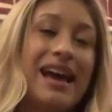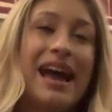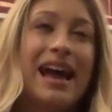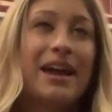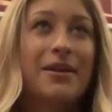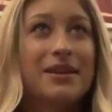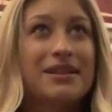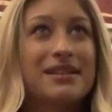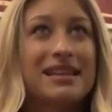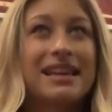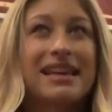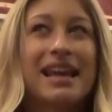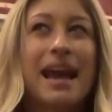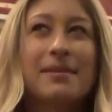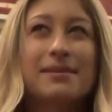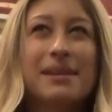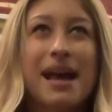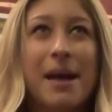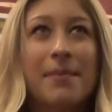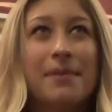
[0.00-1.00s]
Anyways, it
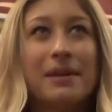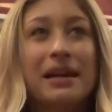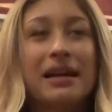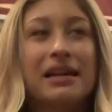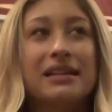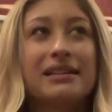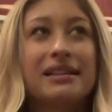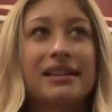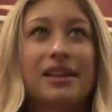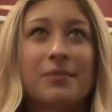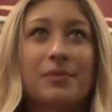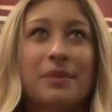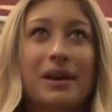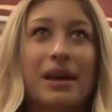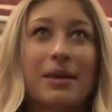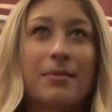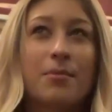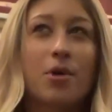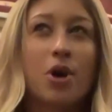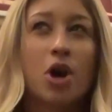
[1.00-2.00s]
kept happening a little
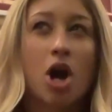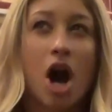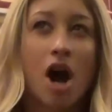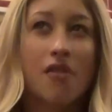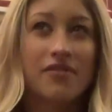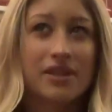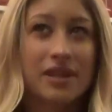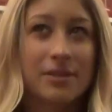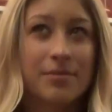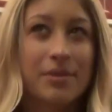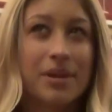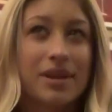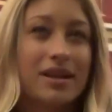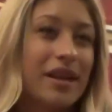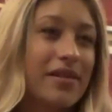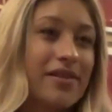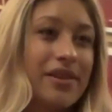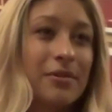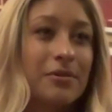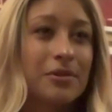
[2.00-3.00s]
bit more often, but
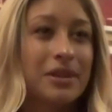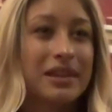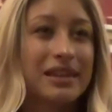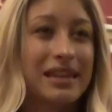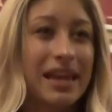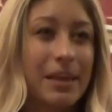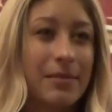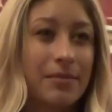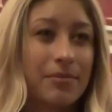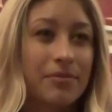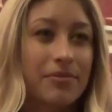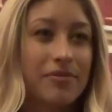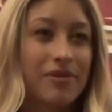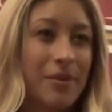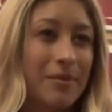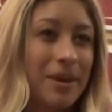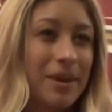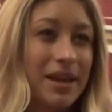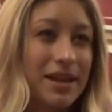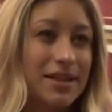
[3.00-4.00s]
nothing really came
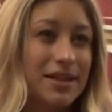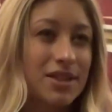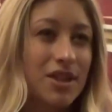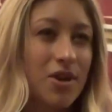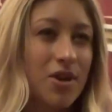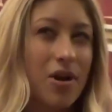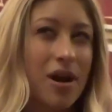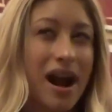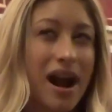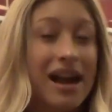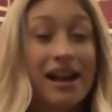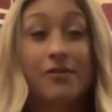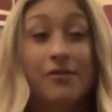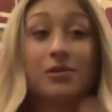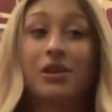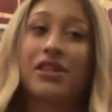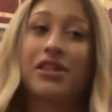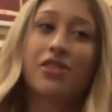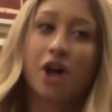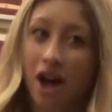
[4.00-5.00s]
from it. So I never
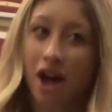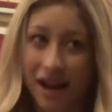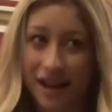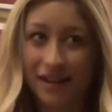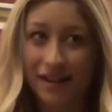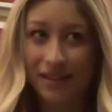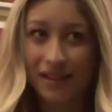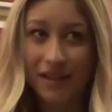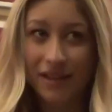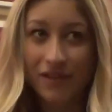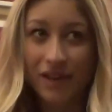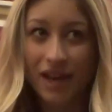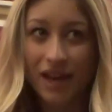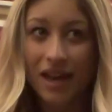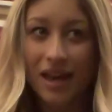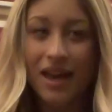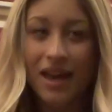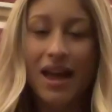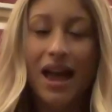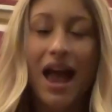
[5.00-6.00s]
really thought anything of it.
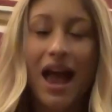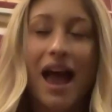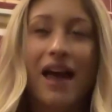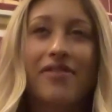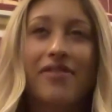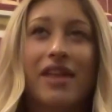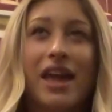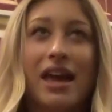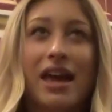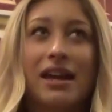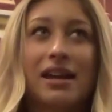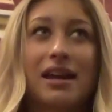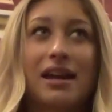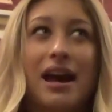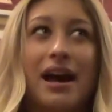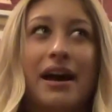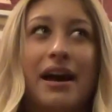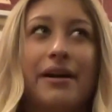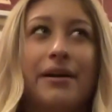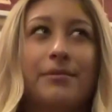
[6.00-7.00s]
And then
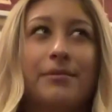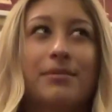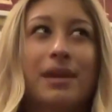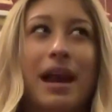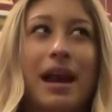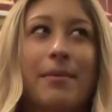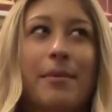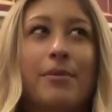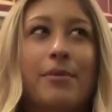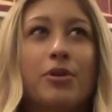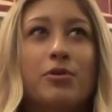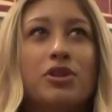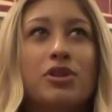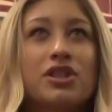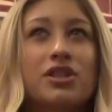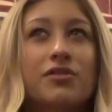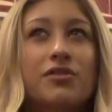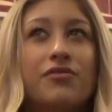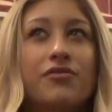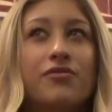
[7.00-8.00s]
I remember
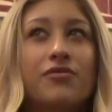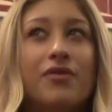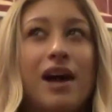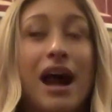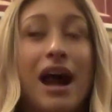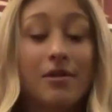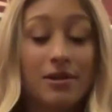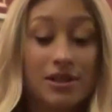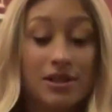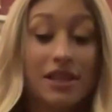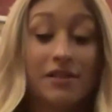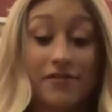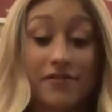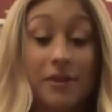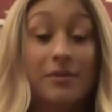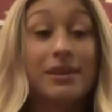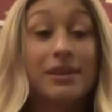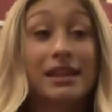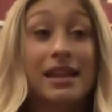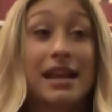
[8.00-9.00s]
I was
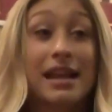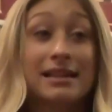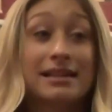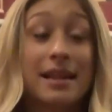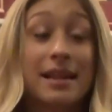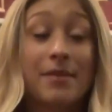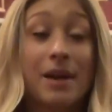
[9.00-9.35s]
filming The Next Step,